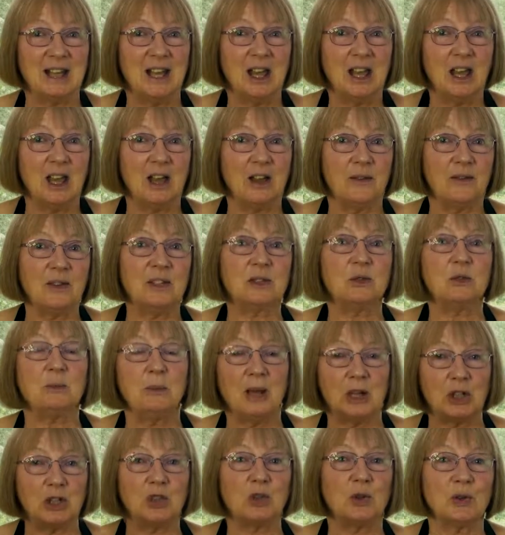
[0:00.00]
And this will make
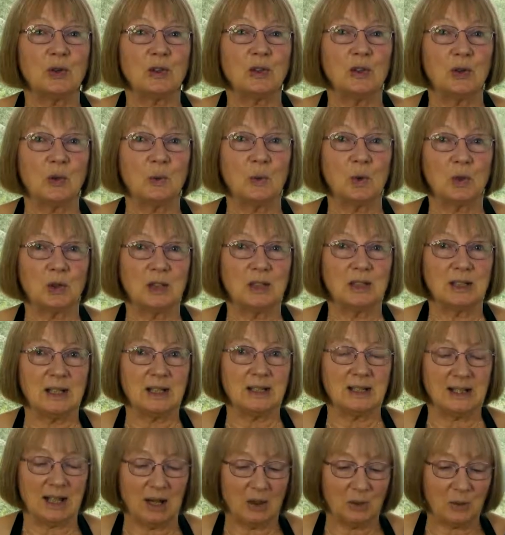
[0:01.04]
sure that the water does
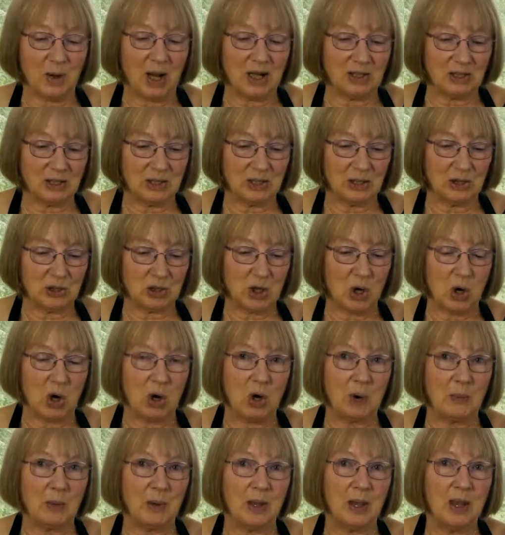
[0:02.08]
get right to the
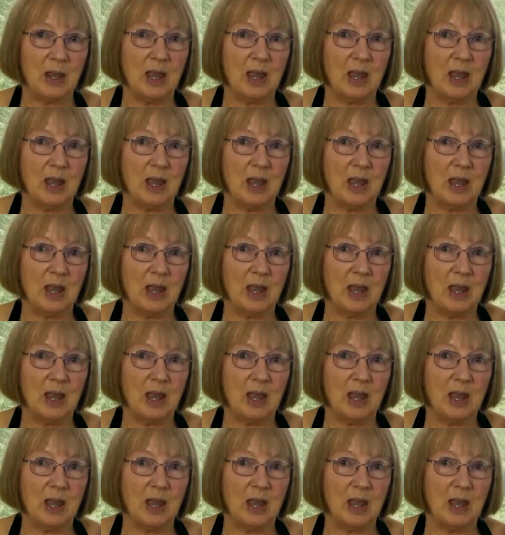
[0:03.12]
top.